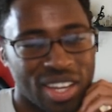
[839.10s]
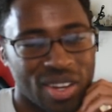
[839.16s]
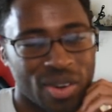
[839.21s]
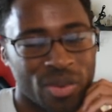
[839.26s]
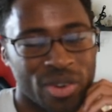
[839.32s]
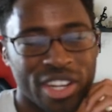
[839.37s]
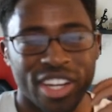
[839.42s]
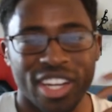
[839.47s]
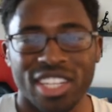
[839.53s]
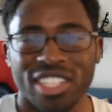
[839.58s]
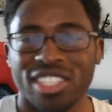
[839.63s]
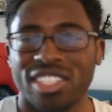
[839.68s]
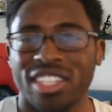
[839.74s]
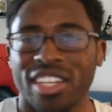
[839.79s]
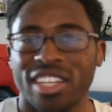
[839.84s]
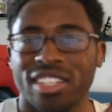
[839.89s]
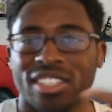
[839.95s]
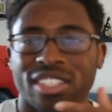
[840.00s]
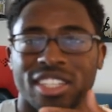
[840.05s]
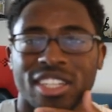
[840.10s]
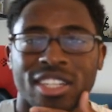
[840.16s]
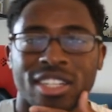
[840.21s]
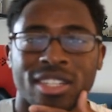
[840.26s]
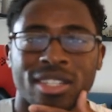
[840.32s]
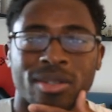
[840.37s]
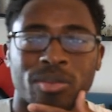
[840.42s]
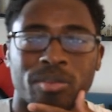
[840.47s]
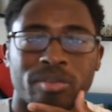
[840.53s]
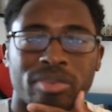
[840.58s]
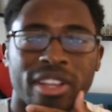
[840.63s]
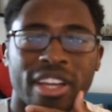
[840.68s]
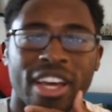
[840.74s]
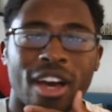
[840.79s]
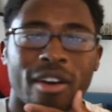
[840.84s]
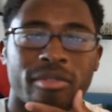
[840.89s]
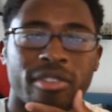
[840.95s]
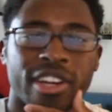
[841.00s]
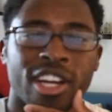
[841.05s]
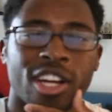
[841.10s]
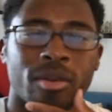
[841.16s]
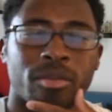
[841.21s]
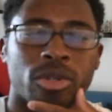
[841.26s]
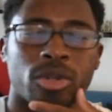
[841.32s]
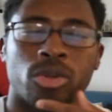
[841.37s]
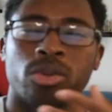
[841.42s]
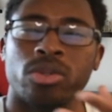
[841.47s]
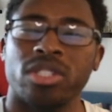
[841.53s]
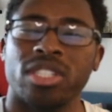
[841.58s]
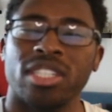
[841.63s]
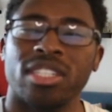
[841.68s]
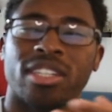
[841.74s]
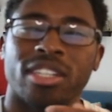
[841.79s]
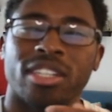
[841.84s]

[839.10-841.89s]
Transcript: What do you guys think is gonna play out for Caribou? Who's he